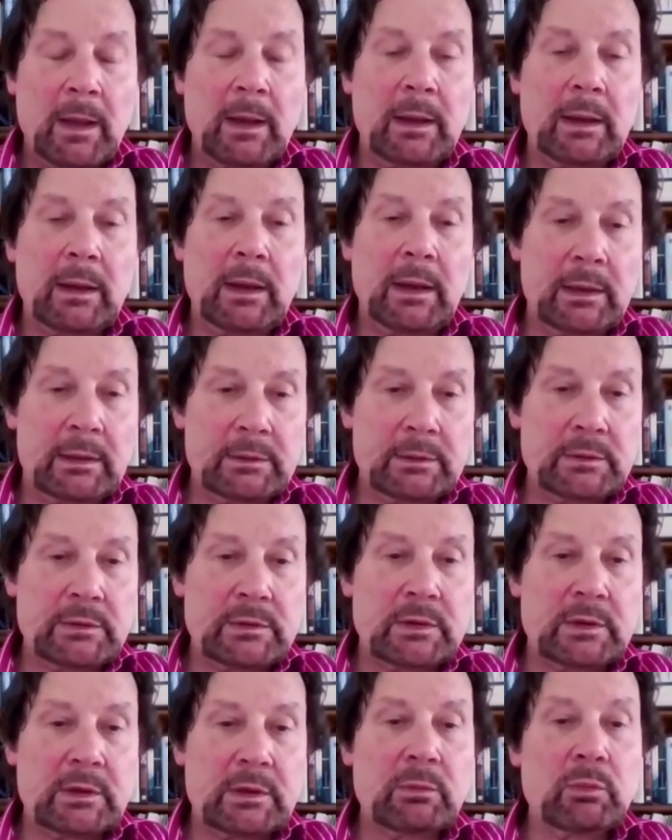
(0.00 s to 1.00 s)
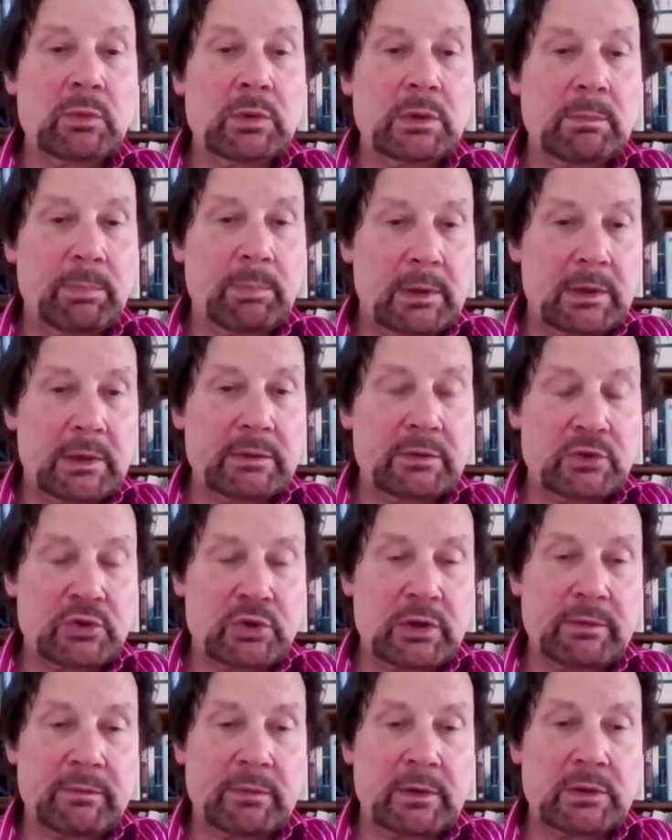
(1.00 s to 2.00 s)
Uh, and uh, we apply the
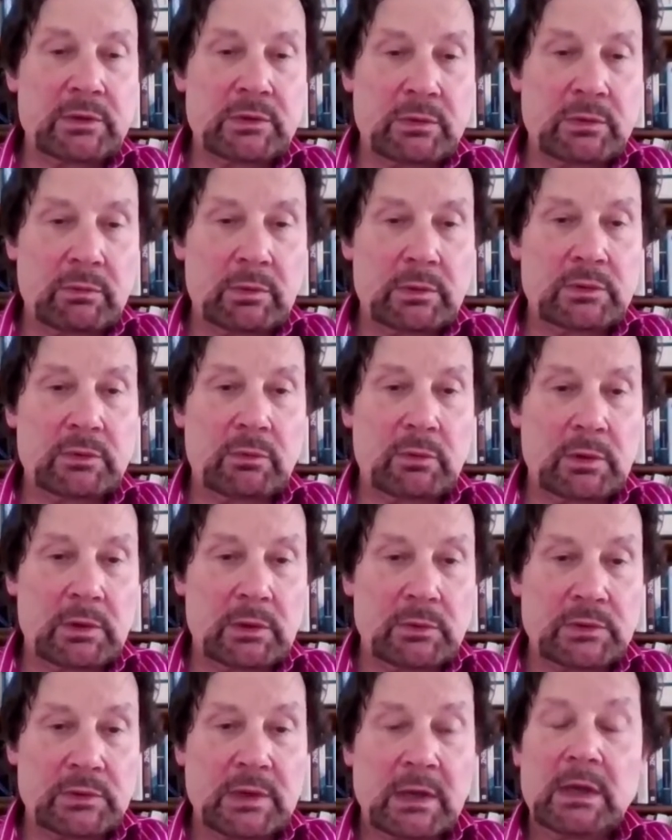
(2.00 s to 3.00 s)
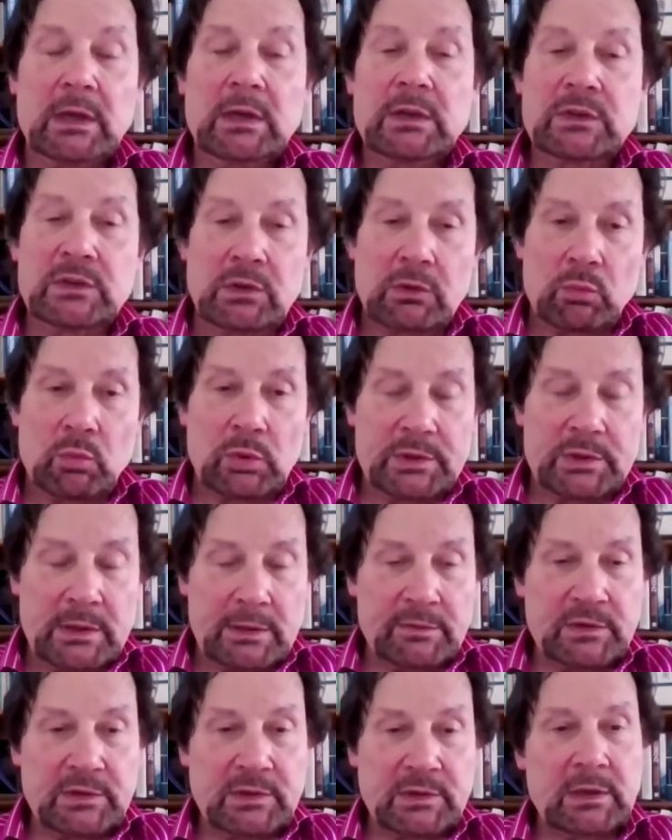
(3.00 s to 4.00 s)
J value to, to those. So what
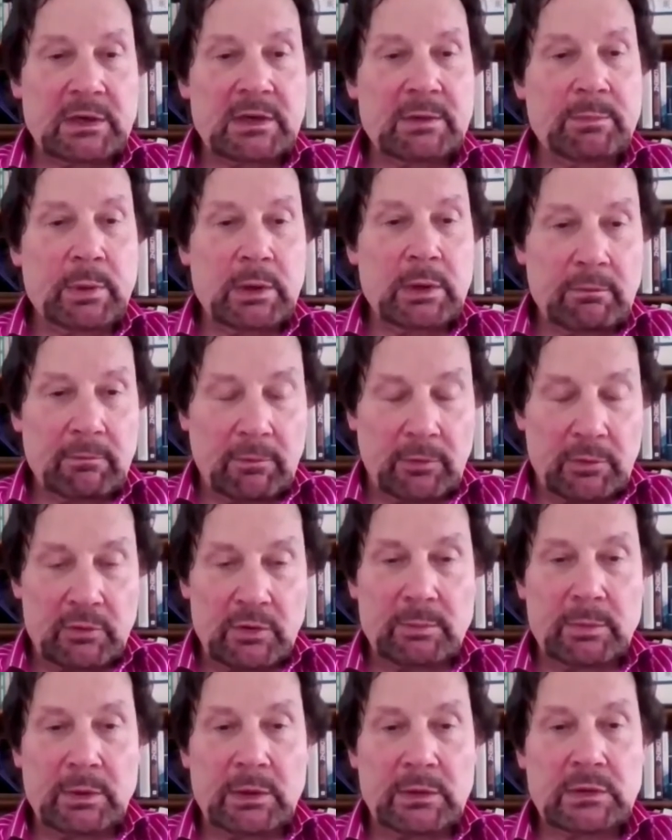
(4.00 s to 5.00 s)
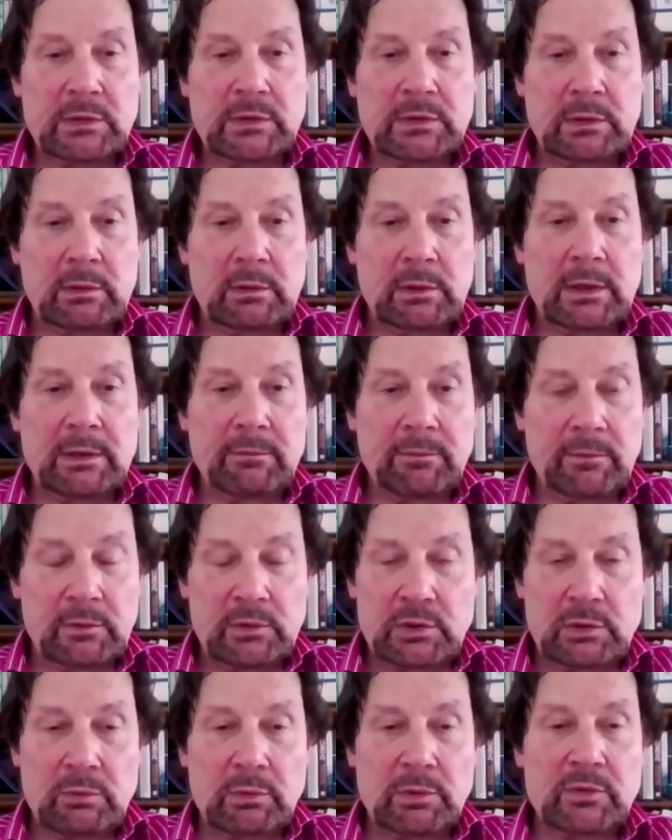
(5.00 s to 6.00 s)
I've said about three months life,
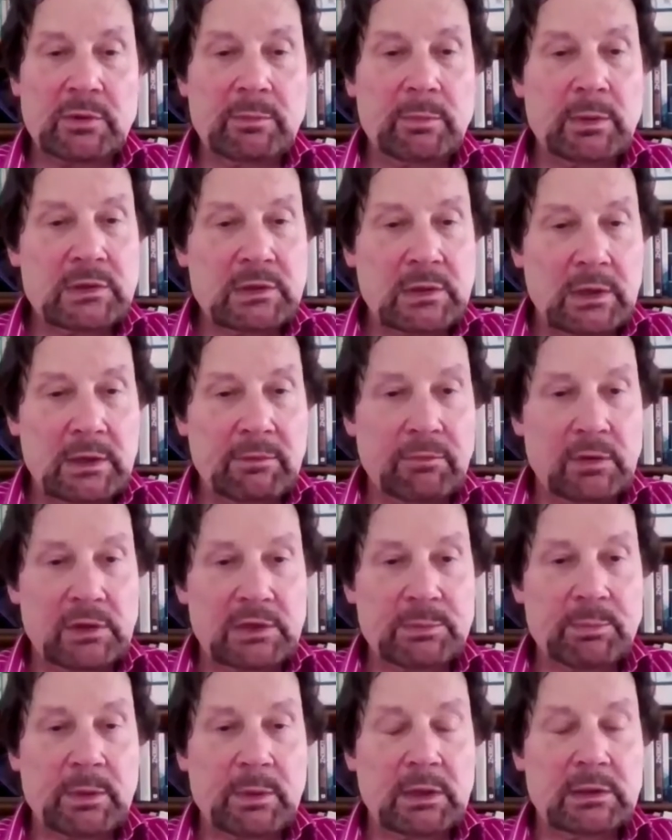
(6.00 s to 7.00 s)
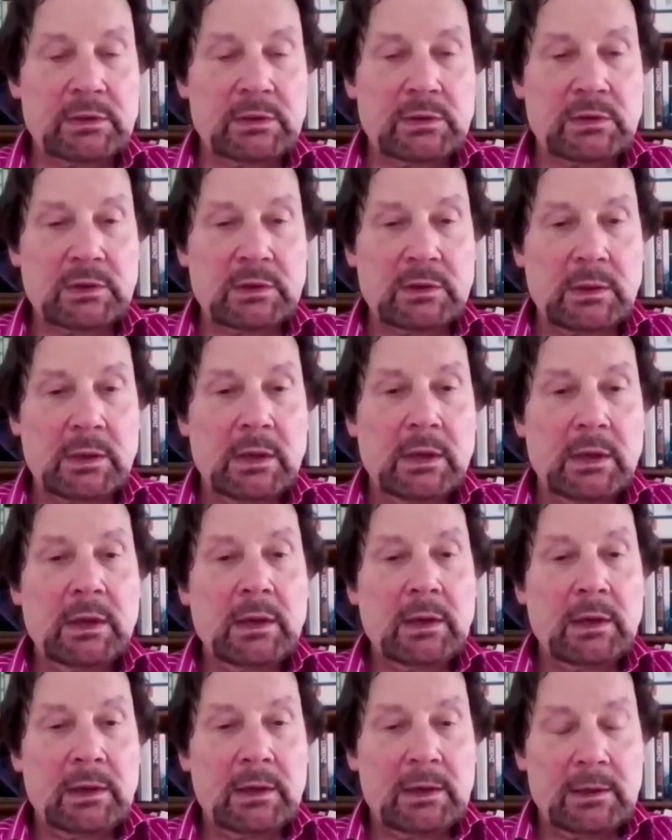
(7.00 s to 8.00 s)
two or three months life expectancy
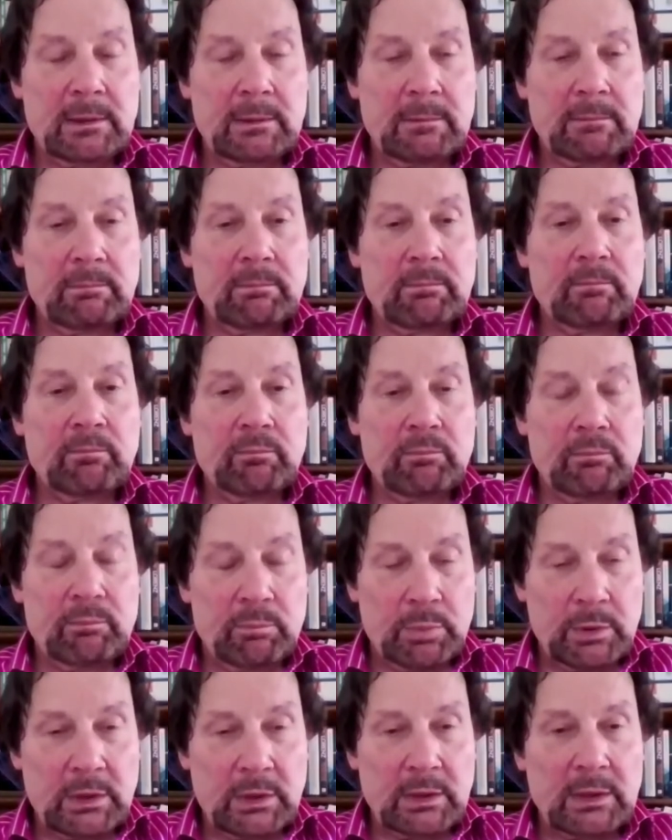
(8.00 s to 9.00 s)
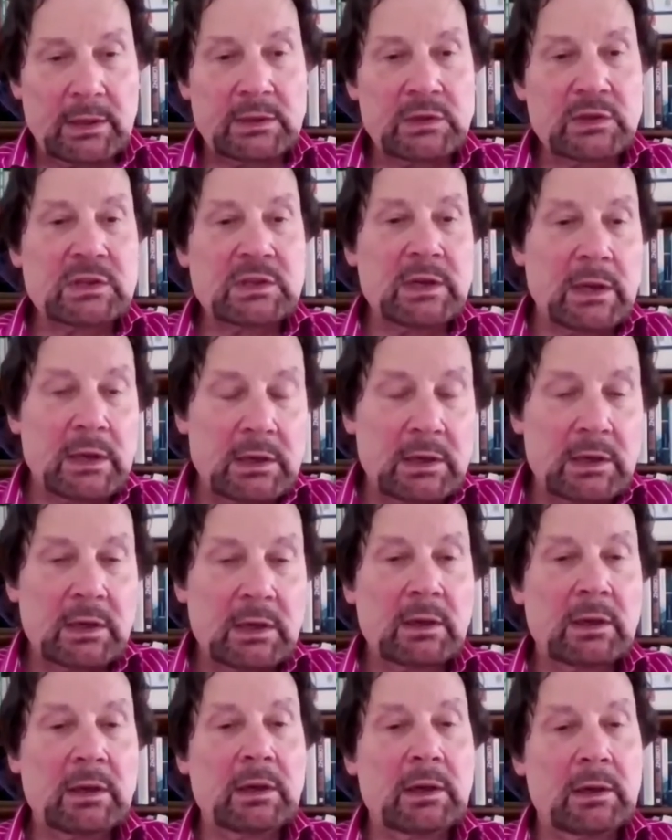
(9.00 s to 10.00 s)
um, being at stake
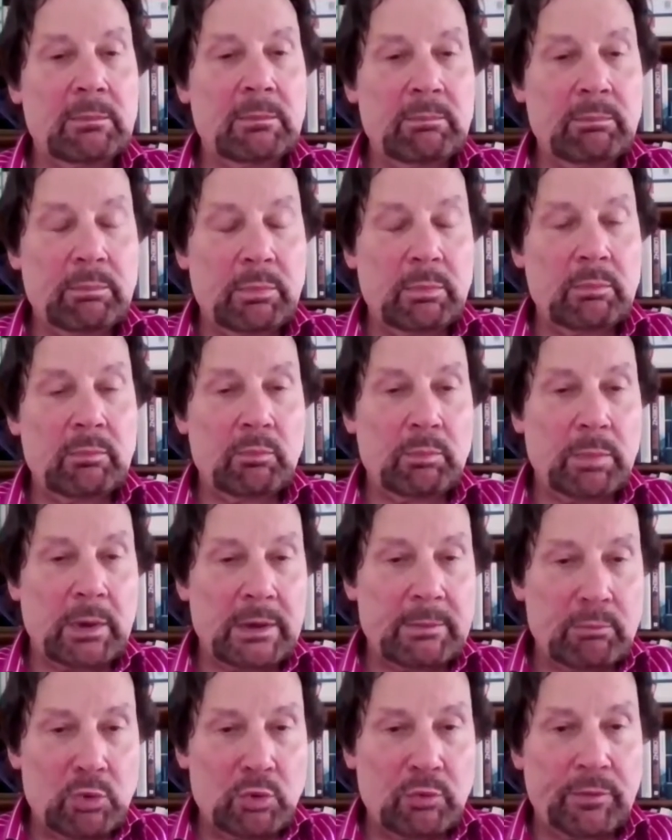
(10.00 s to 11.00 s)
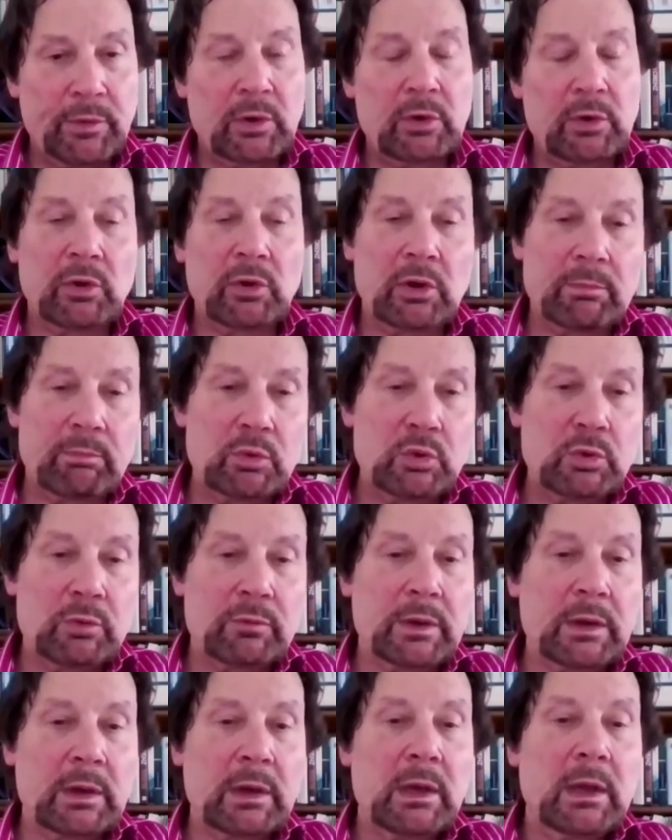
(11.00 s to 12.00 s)
um, by moving or not
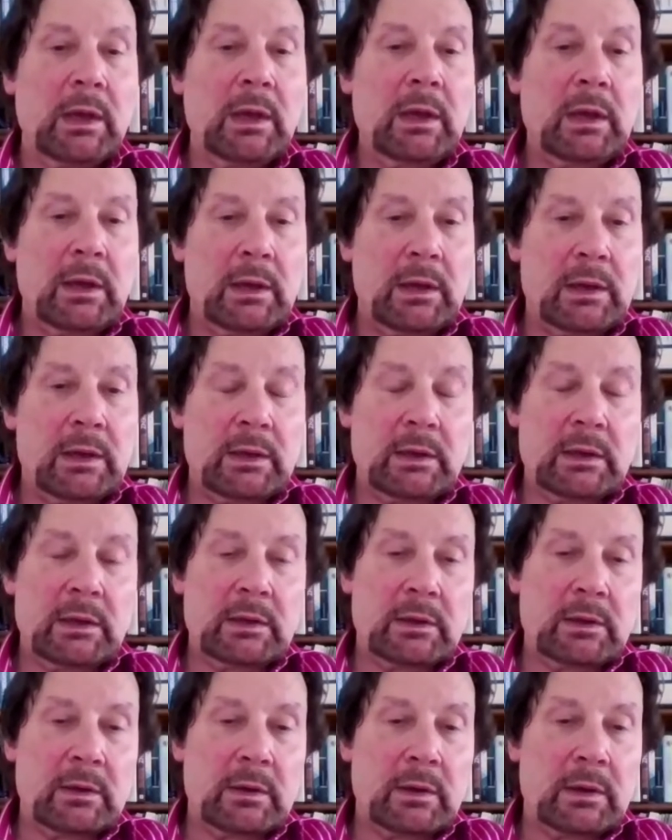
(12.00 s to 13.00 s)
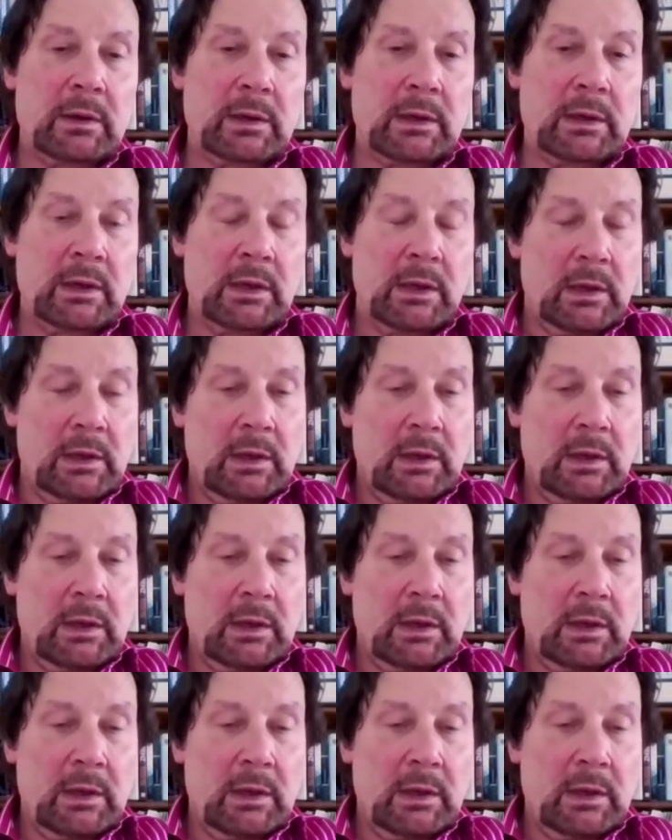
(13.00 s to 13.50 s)
moving uh, in uh,